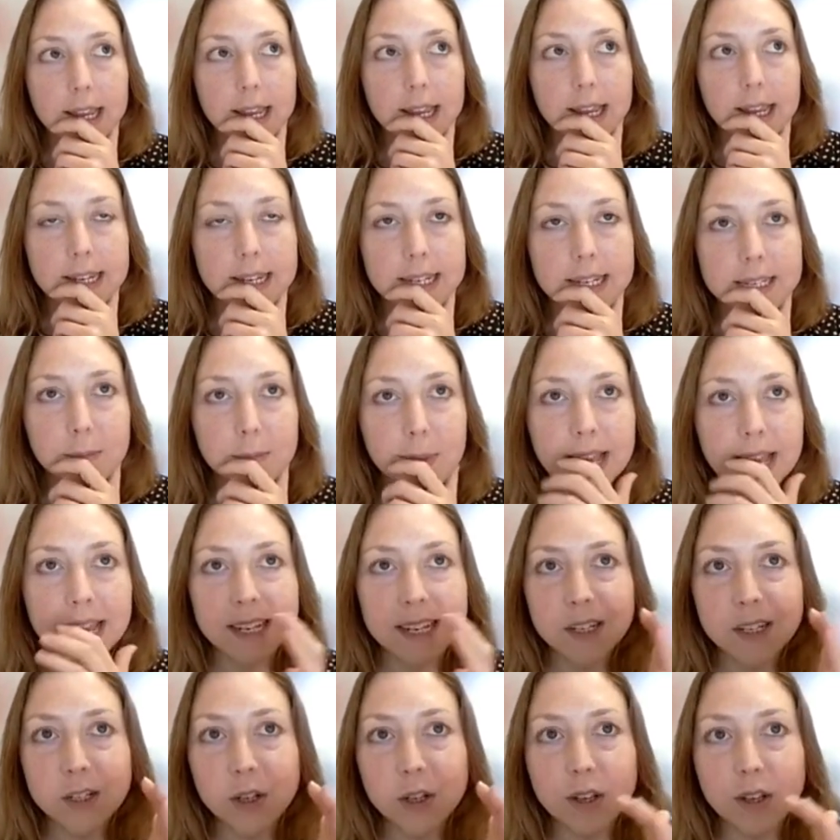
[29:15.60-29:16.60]
It can
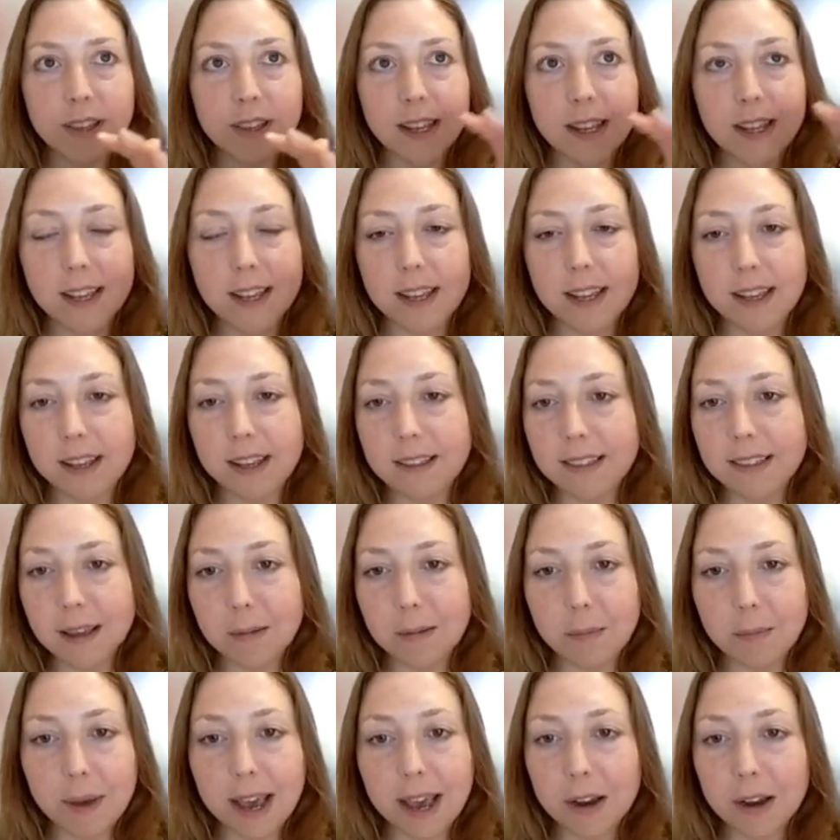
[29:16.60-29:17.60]
depend on
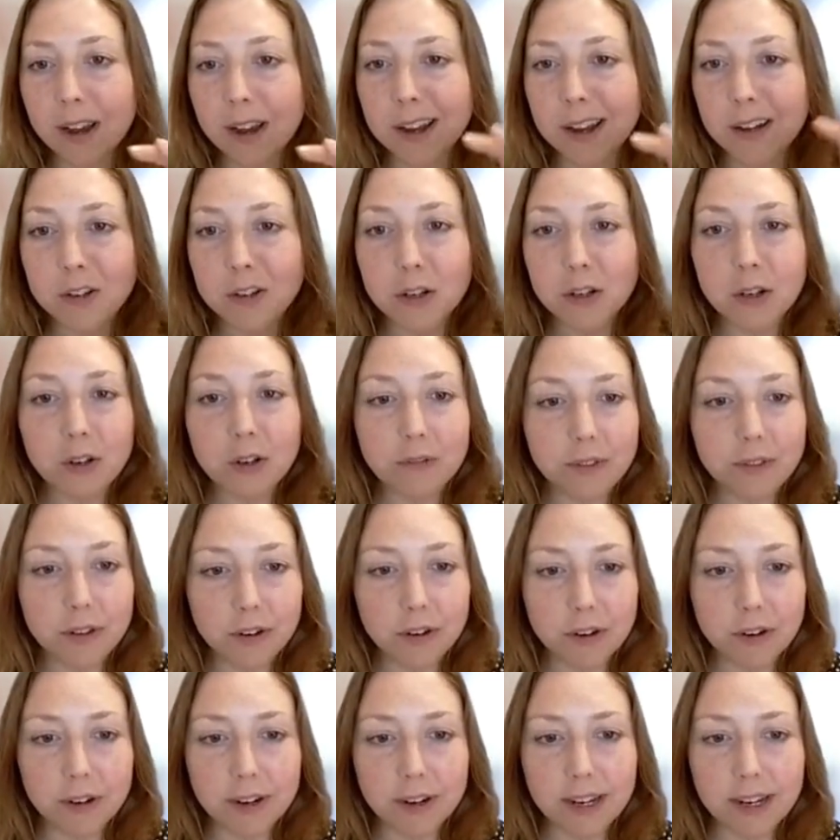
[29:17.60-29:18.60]
their background, if
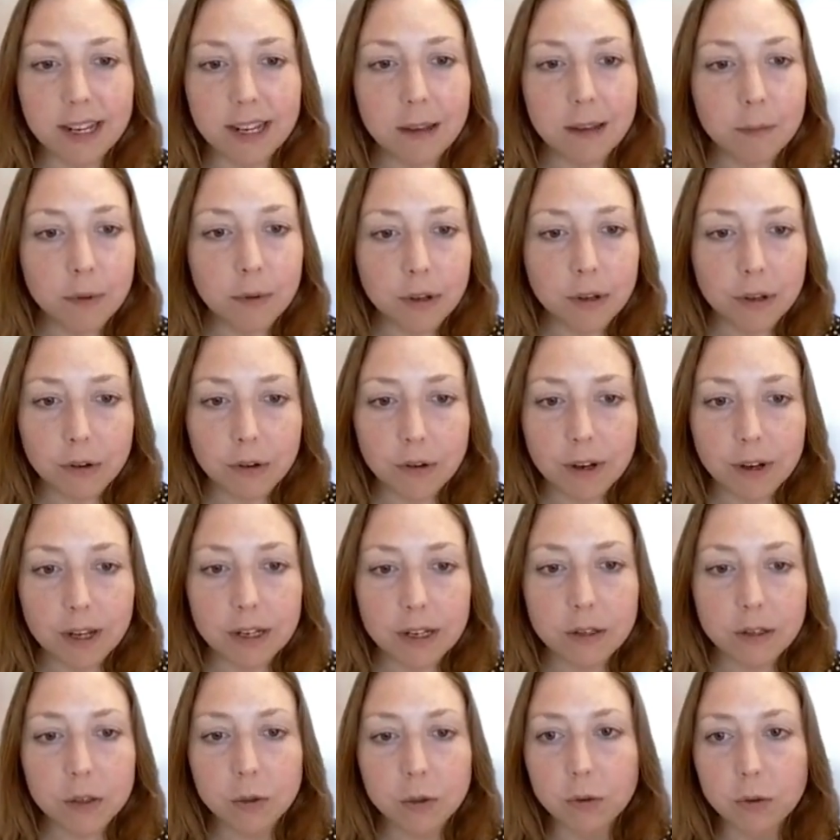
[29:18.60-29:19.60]
they're an
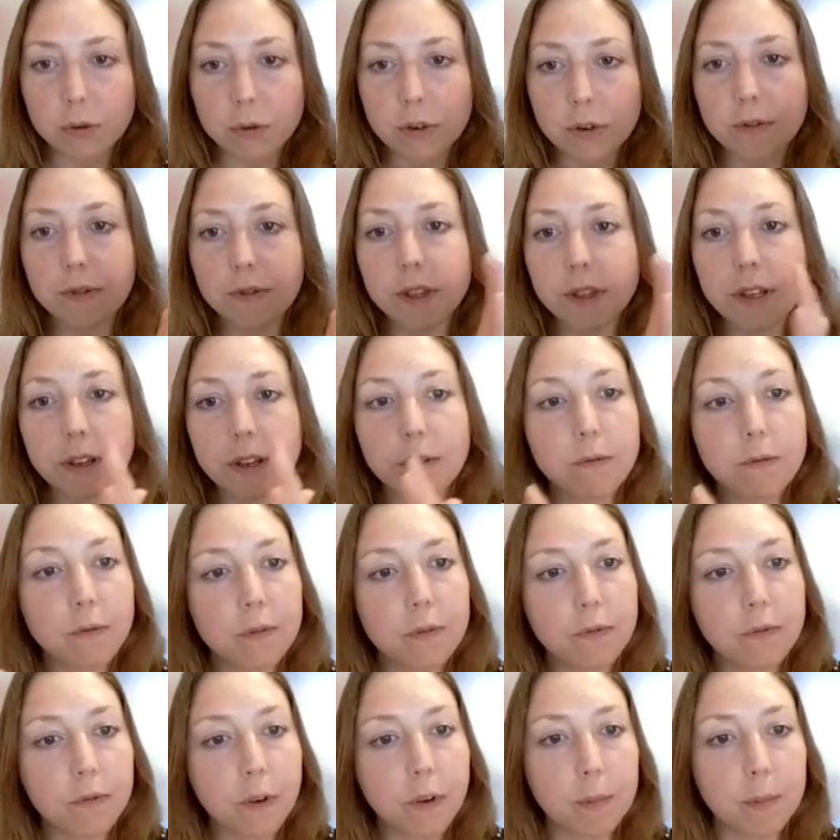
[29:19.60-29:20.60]
immigrant or if they're
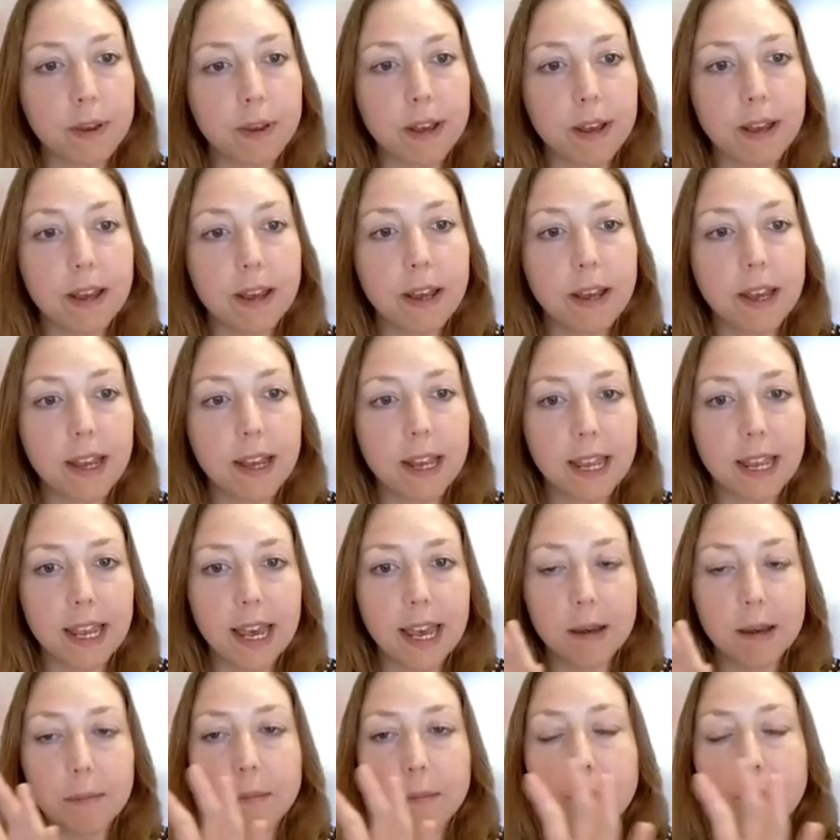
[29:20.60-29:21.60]
from
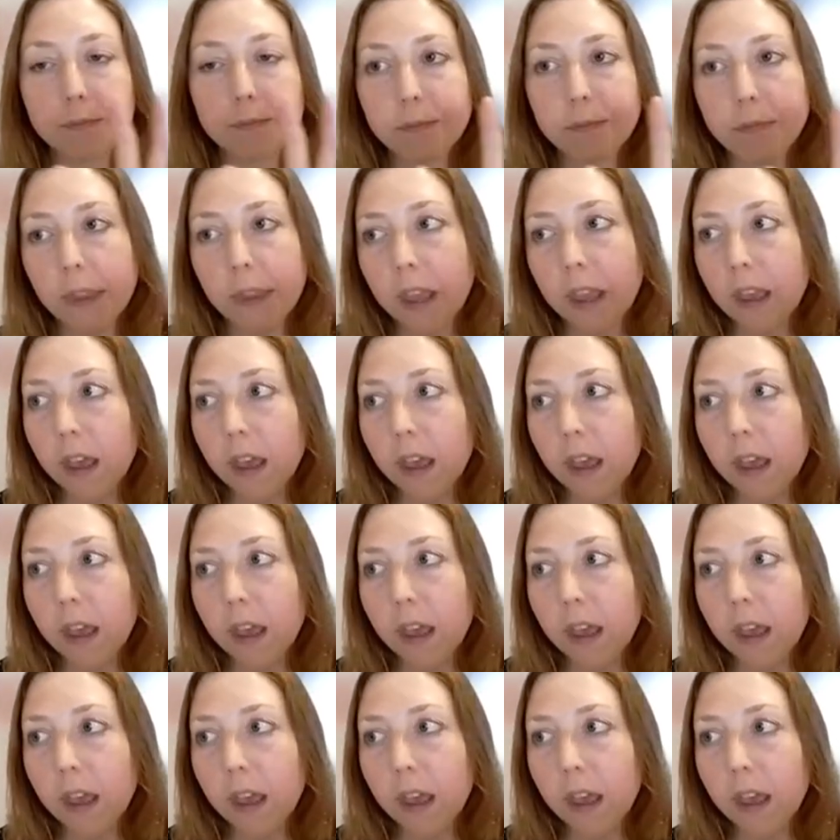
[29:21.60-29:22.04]
a